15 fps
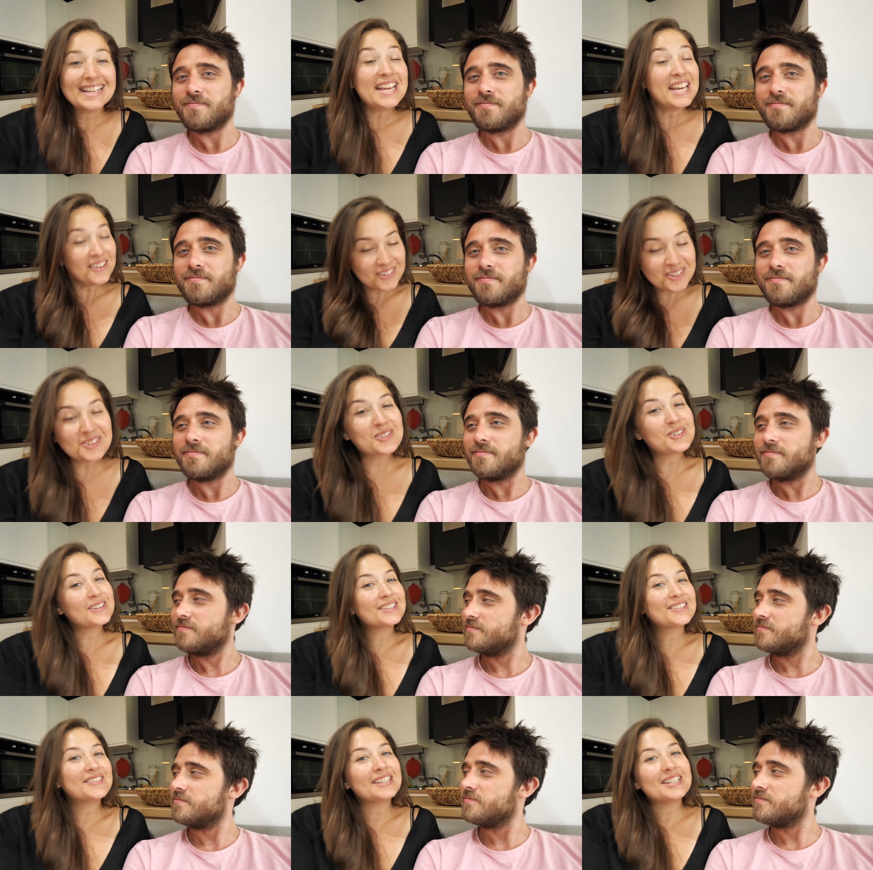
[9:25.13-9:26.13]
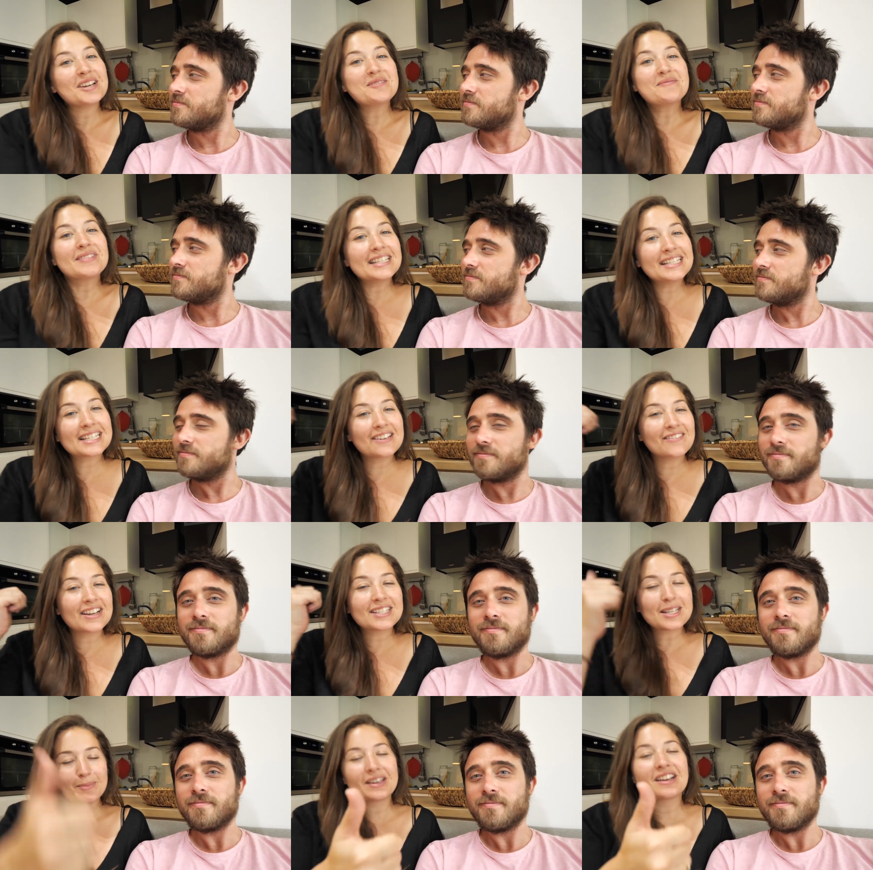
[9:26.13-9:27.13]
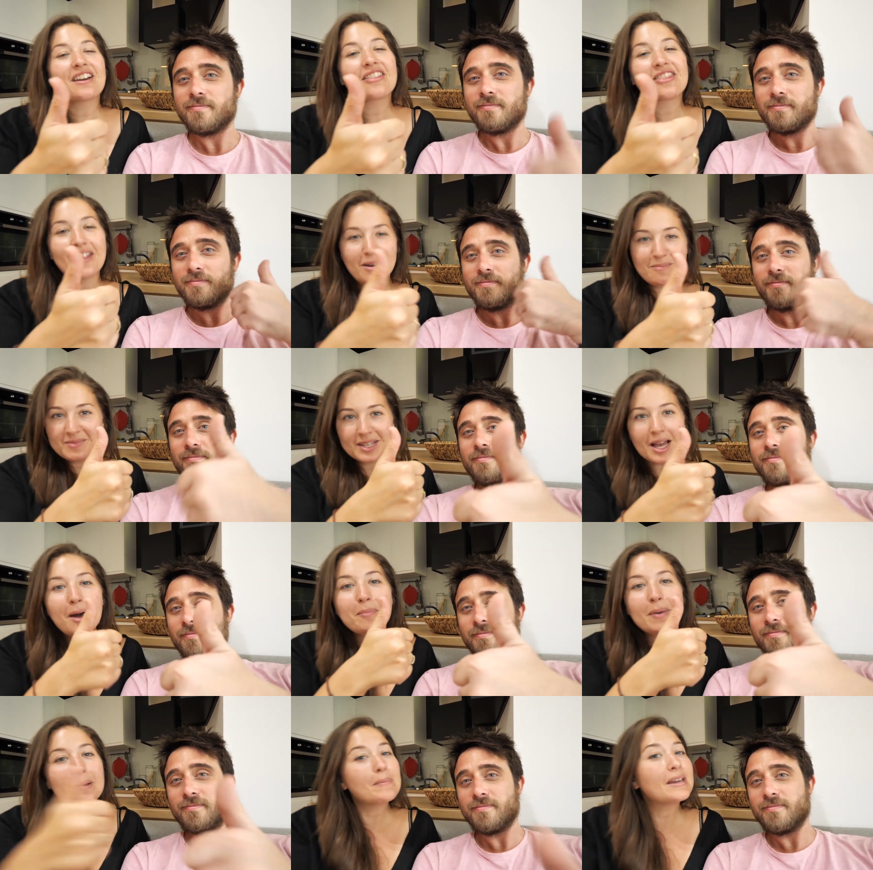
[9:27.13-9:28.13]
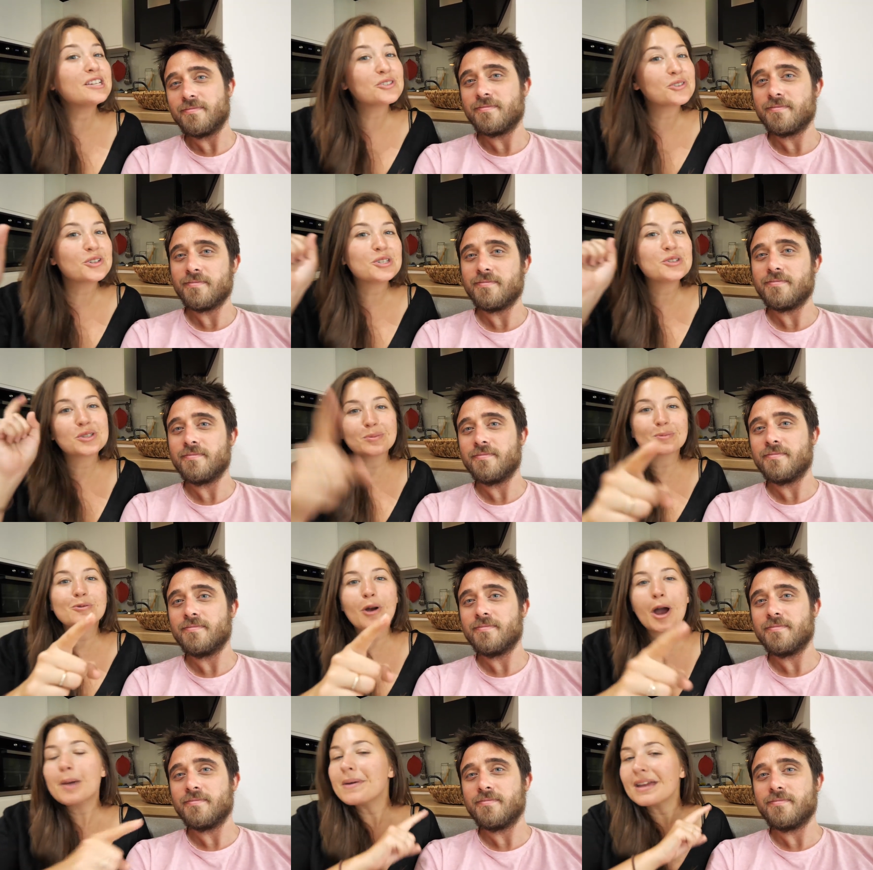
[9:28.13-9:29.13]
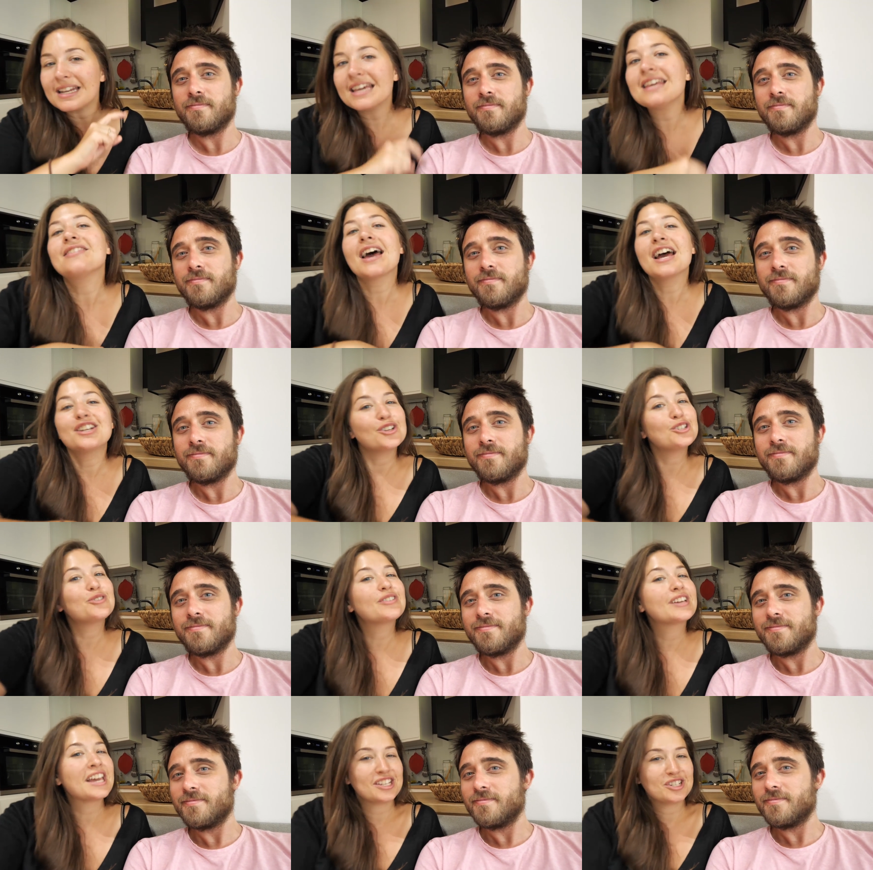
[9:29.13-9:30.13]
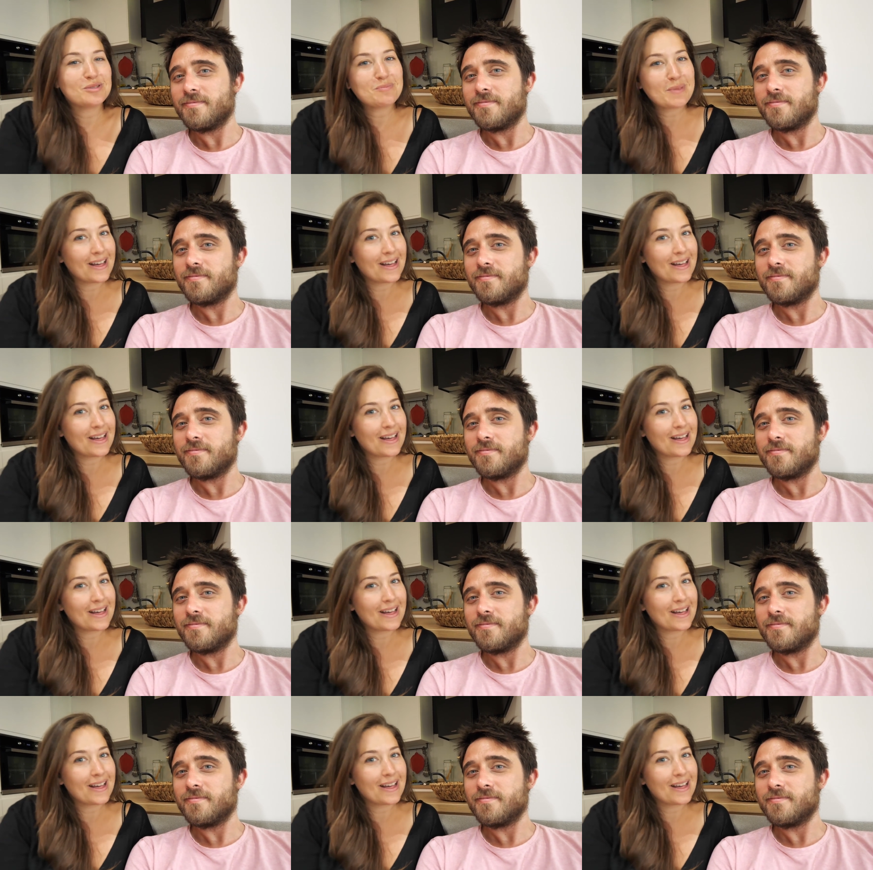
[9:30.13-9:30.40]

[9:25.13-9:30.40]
Speaker 1: If you enjoyed the video, please give us a big thumbs up and make sure you subscribe and hit that notification